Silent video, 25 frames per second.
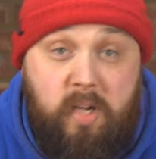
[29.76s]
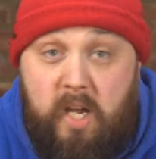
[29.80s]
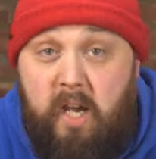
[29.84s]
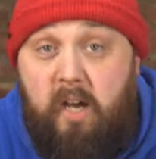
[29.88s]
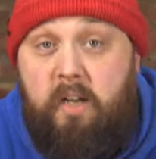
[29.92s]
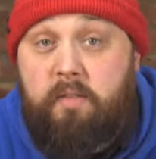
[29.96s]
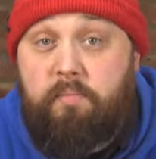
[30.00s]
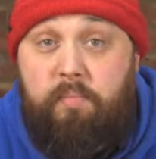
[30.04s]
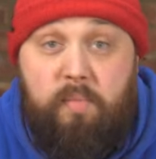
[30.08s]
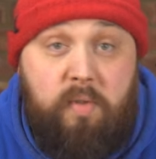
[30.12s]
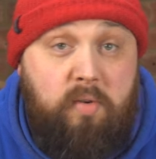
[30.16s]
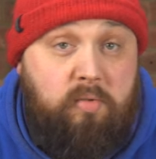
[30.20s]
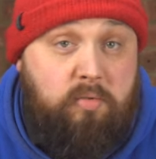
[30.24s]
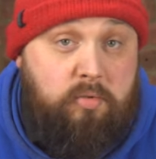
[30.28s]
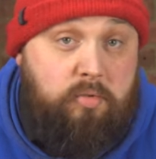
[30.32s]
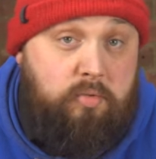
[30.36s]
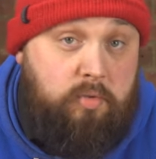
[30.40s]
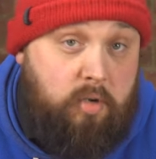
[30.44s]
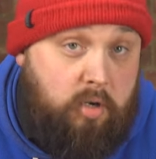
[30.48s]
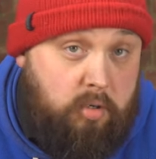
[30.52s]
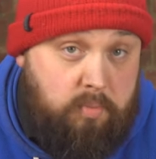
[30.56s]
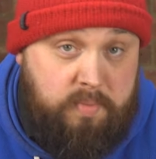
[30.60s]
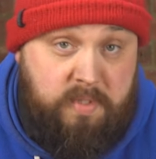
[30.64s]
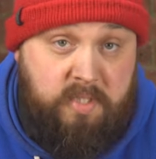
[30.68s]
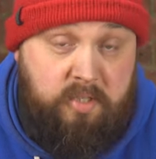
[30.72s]
cut
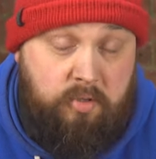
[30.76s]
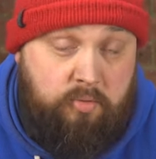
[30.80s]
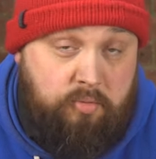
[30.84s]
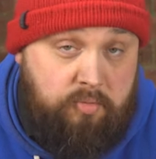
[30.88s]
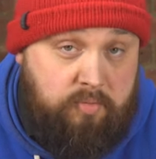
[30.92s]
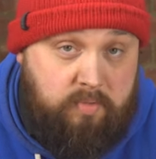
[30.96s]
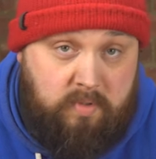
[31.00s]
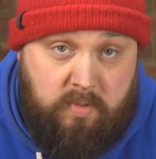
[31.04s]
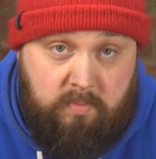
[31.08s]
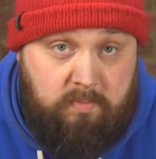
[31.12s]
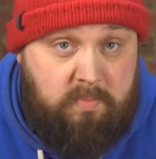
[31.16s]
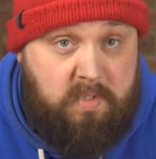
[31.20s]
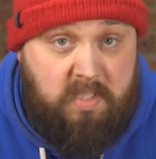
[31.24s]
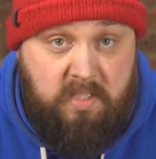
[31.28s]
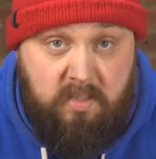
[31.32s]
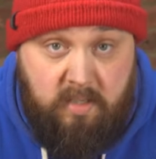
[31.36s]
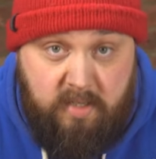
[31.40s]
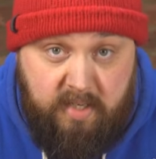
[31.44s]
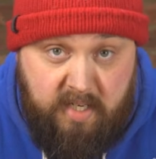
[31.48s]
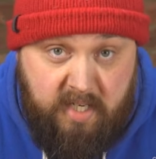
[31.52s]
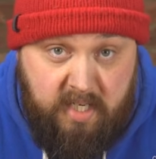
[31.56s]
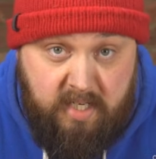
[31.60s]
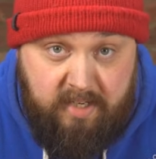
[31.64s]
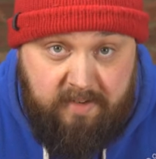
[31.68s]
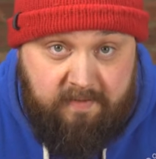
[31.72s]
through obstacles. It's a
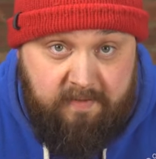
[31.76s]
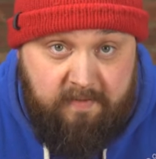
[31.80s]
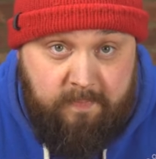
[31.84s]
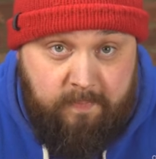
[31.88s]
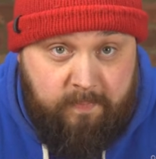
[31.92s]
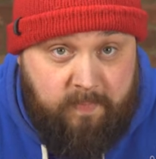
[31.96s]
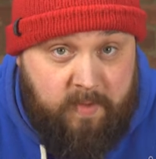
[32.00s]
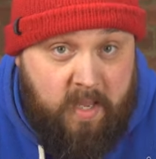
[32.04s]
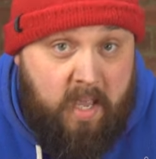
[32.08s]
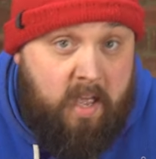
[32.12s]
knife.